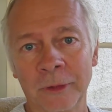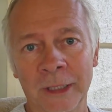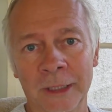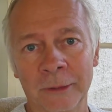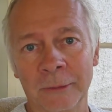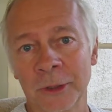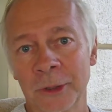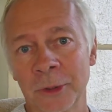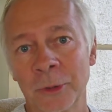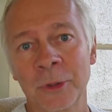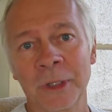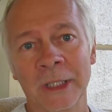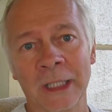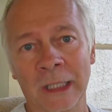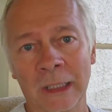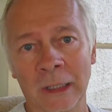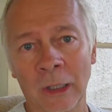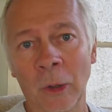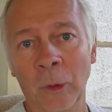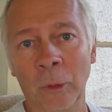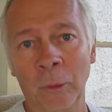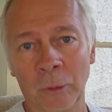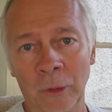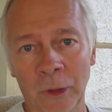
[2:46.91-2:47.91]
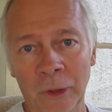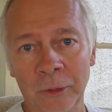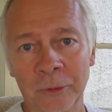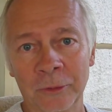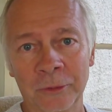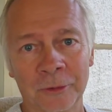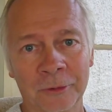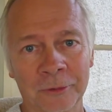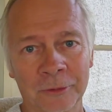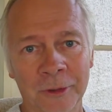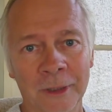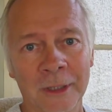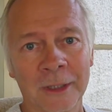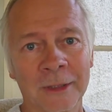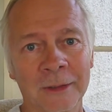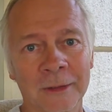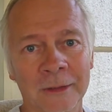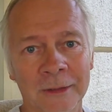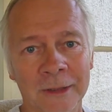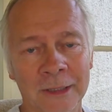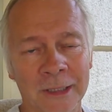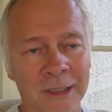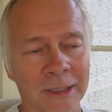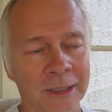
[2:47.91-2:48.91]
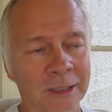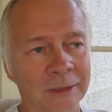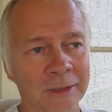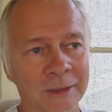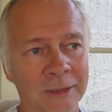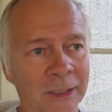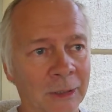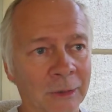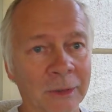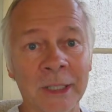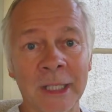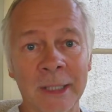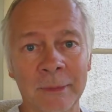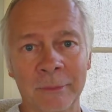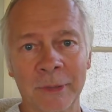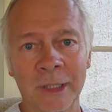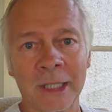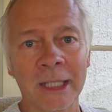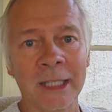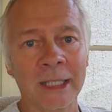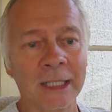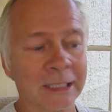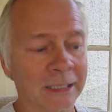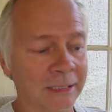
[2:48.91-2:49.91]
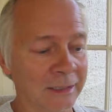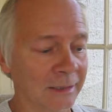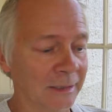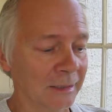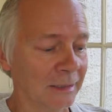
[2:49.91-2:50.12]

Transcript: and it was usually a low roof to keep the heat in.